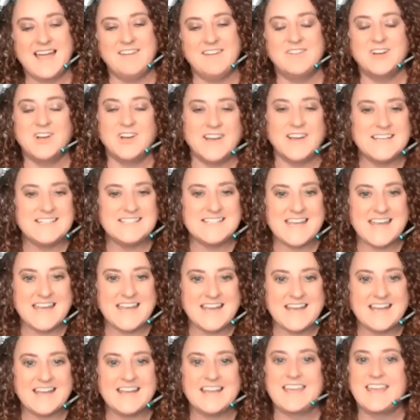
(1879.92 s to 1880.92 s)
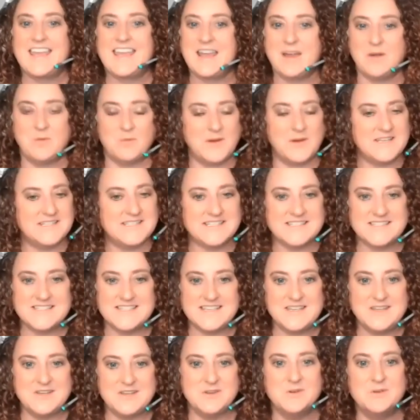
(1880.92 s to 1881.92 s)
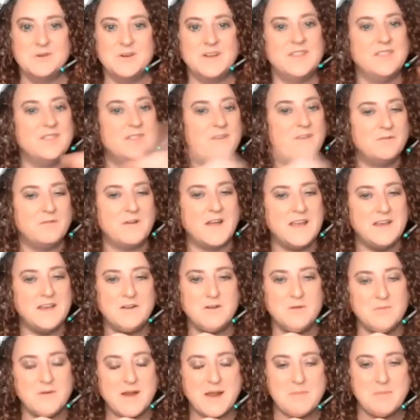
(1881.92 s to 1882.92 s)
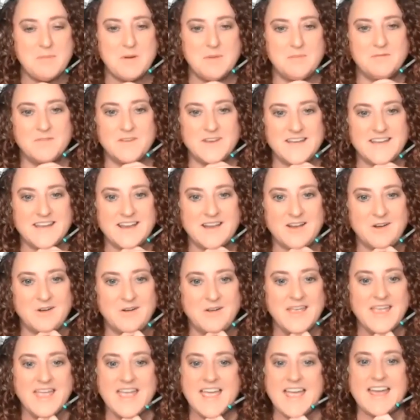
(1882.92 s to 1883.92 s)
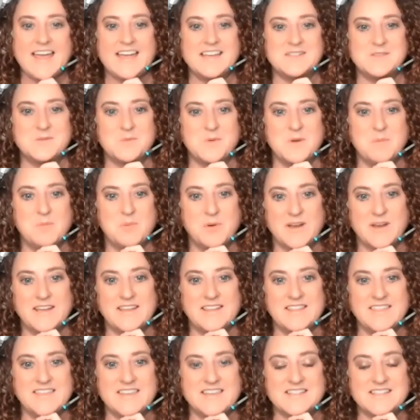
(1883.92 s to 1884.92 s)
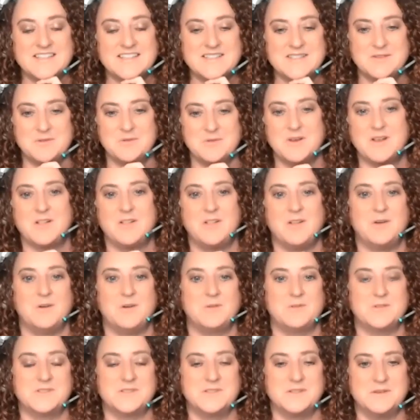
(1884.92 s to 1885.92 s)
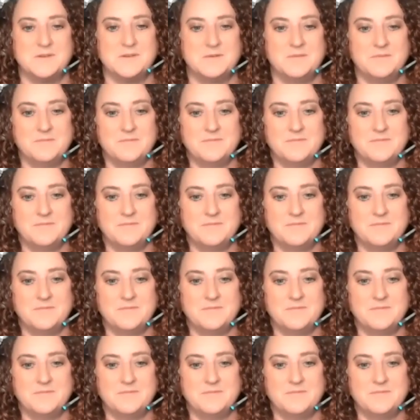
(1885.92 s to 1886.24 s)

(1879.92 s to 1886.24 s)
Have a great day. Can't wait to see you in the final wrap-up video as we bring this to a close.